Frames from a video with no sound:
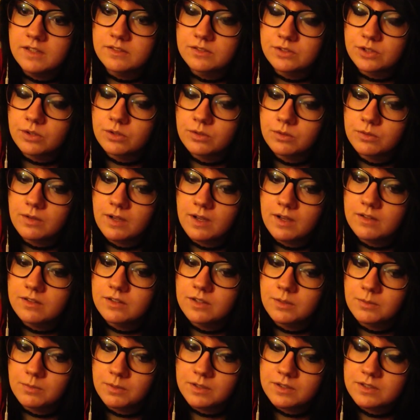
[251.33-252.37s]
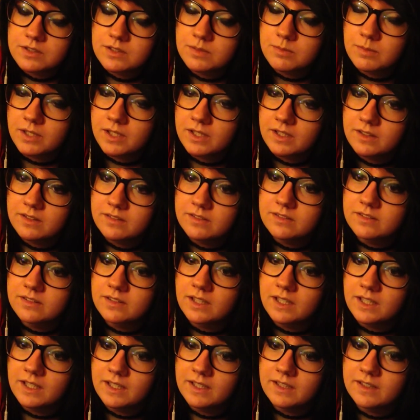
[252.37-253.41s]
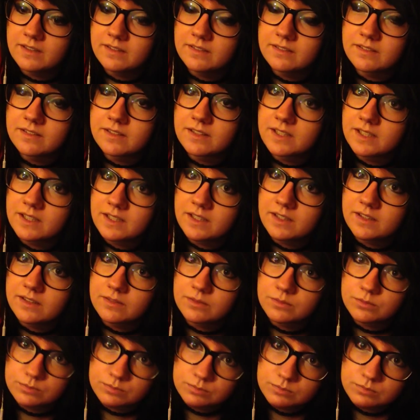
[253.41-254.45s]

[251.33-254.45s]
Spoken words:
joke around amongst the band, and they